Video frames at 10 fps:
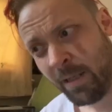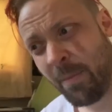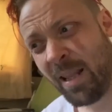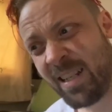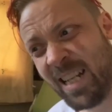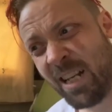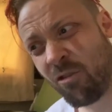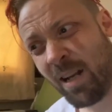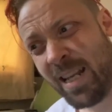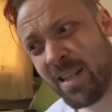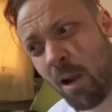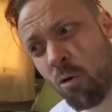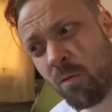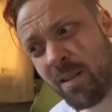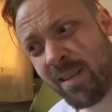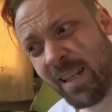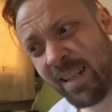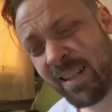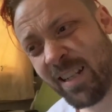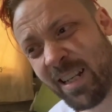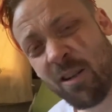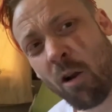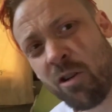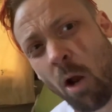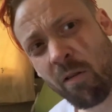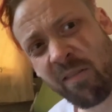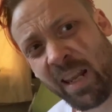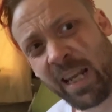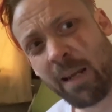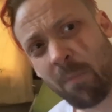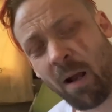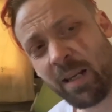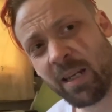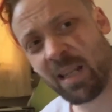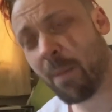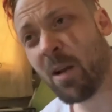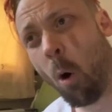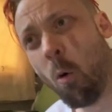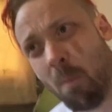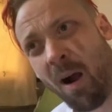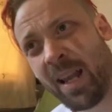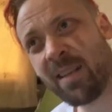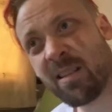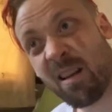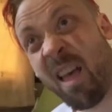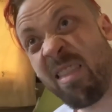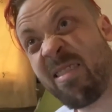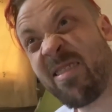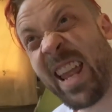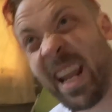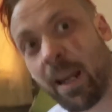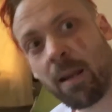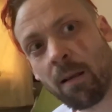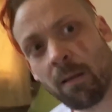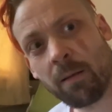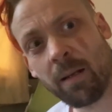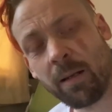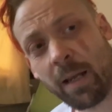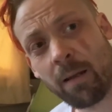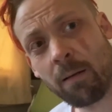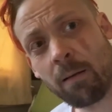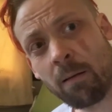Yeah, but there's literally no, there's, there's not a non-thinking mind, is there? I mean, all minds think, don't they?